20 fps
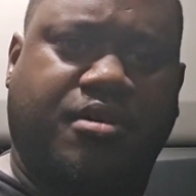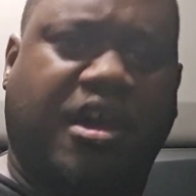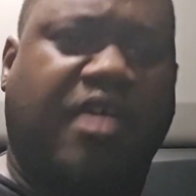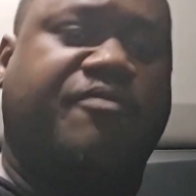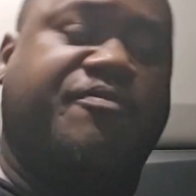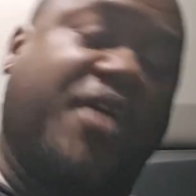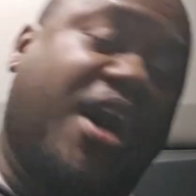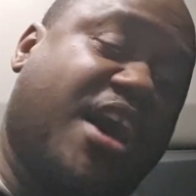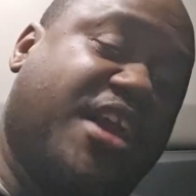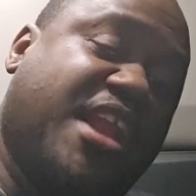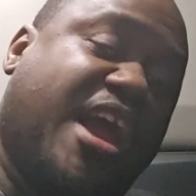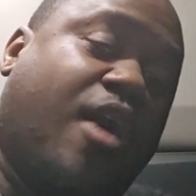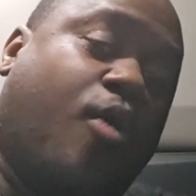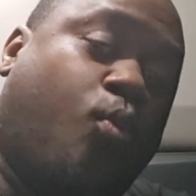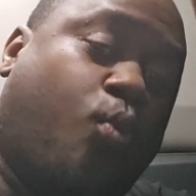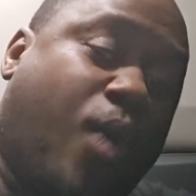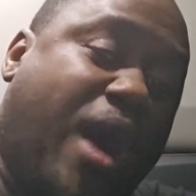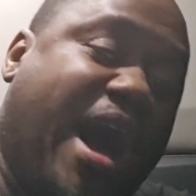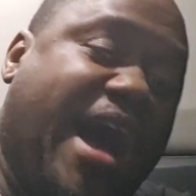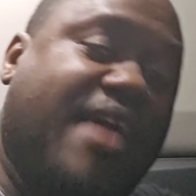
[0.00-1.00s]
and find
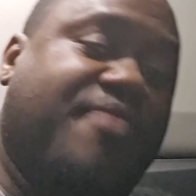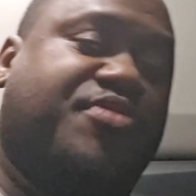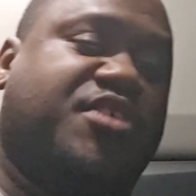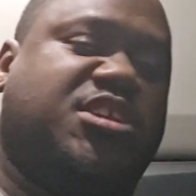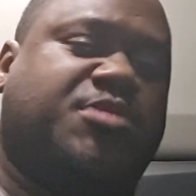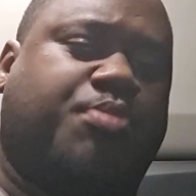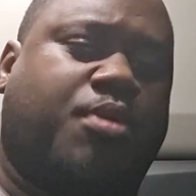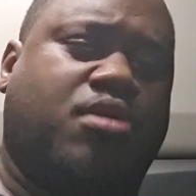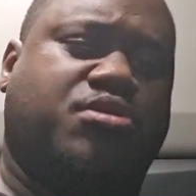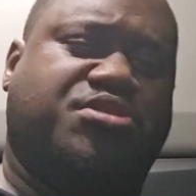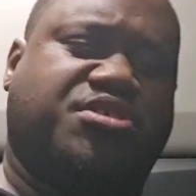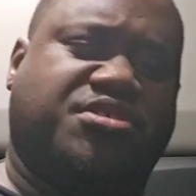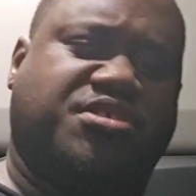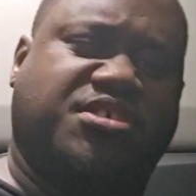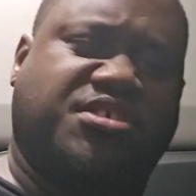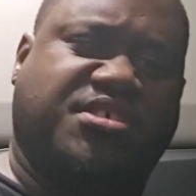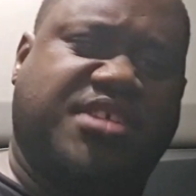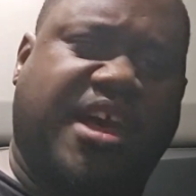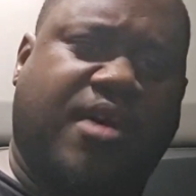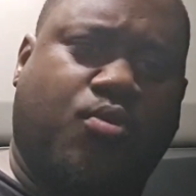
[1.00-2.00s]
out why this person
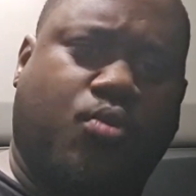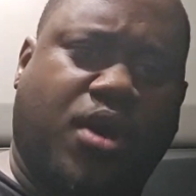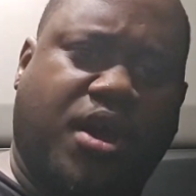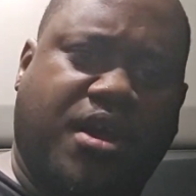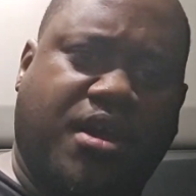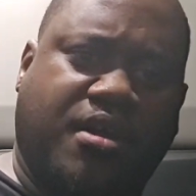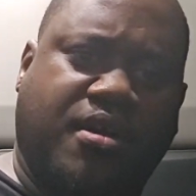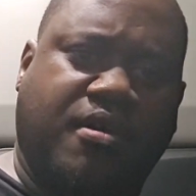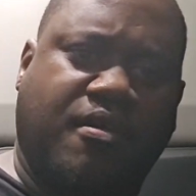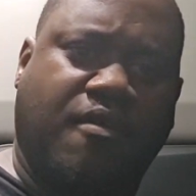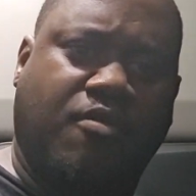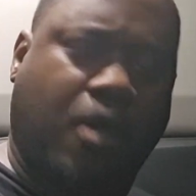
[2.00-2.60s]
is that way.